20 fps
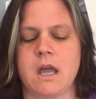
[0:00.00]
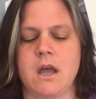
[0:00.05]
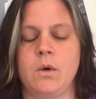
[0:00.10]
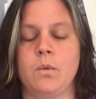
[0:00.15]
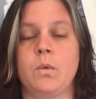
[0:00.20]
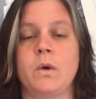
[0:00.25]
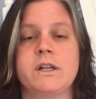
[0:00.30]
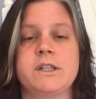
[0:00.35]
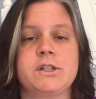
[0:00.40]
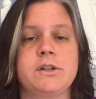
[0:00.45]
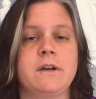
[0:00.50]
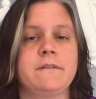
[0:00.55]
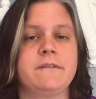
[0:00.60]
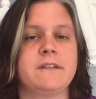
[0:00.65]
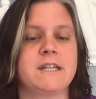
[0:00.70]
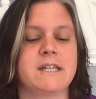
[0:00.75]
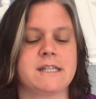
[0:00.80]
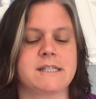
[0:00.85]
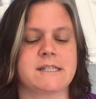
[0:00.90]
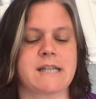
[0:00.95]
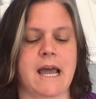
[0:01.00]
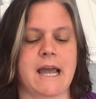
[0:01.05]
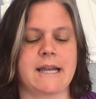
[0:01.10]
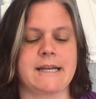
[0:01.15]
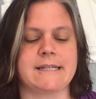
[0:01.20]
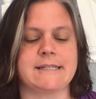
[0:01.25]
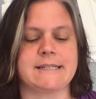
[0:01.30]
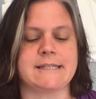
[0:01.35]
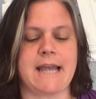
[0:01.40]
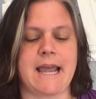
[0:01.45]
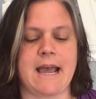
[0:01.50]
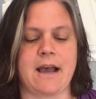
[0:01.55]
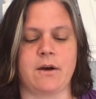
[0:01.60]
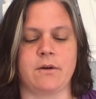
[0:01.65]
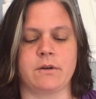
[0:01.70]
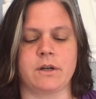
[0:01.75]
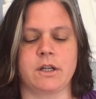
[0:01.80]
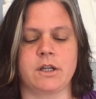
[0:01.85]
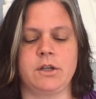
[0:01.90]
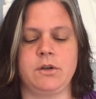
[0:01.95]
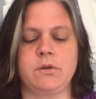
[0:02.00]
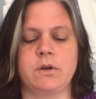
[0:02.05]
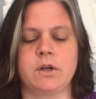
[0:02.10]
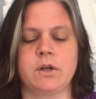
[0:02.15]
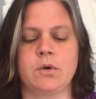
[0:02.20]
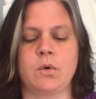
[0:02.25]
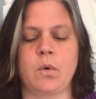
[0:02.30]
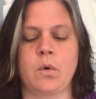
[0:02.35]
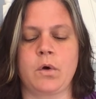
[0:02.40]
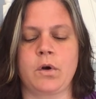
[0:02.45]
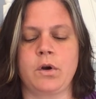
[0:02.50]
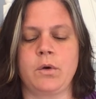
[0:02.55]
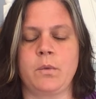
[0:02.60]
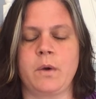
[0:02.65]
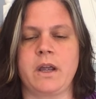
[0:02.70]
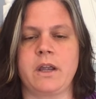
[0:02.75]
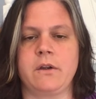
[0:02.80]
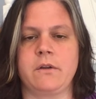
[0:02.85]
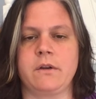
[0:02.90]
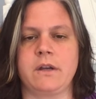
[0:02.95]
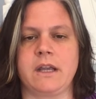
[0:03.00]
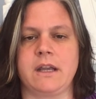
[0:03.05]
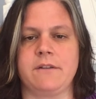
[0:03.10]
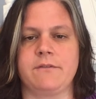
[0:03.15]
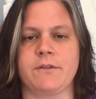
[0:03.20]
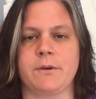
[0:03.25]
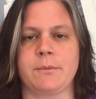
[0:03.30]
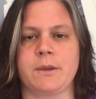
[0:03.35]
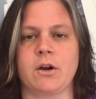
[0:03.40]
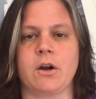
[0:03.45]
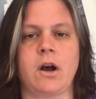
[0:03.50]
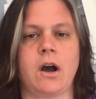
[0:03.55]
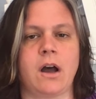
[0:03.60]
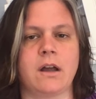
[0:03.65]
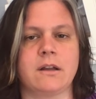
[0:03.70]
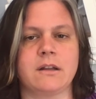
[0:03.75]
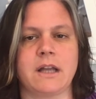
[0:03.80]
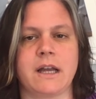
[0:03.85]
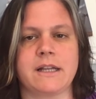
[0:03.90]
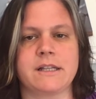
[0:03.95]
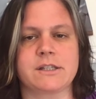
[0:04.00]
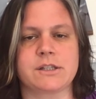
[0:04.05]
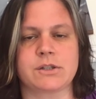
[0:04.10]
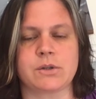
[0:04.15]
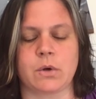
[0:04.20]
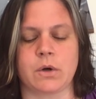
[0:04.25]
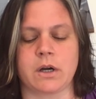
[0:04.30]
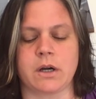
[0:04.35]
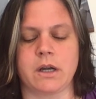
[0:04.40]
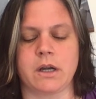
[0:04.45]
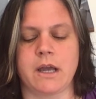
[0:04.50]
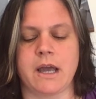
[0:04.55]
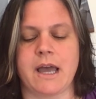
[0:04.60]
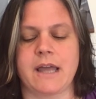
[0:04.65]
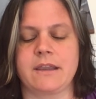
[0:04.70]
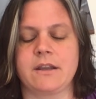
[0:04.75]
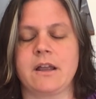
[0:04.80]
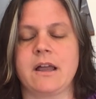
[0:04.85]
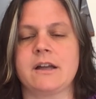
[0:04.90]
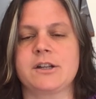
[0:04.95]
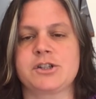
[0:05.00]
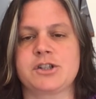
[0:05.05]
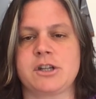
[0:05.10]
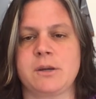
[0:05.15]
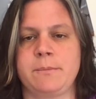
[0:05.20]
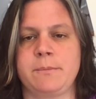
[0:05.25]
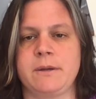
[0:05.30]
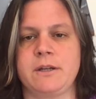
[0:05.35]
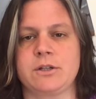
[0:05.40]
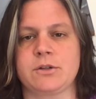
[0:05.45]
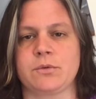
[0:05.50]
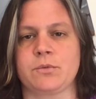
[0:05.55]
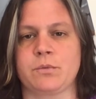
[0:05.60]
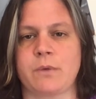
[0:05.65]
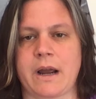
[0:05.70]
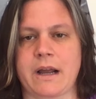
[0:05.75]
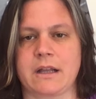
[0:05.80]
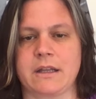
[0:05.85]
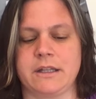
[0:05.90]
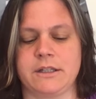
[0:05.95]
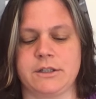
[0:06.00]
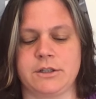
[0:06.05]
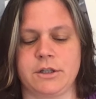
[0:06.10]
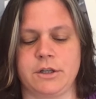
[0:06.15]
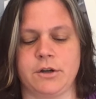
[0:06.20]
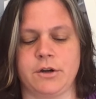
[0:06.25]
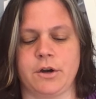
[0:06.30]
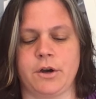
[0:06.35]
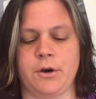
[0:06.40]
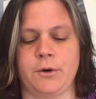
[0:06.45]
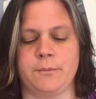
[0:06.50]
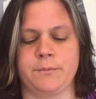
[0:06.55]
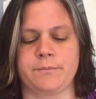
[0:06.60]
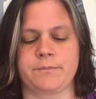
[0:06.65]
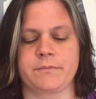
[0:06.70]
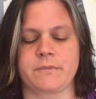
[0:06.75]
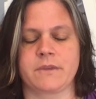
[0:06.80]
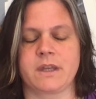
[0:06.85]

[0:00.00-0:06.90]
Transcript: Once you have the design down, you can order what you need from their online store and they'll ship it directly to your home.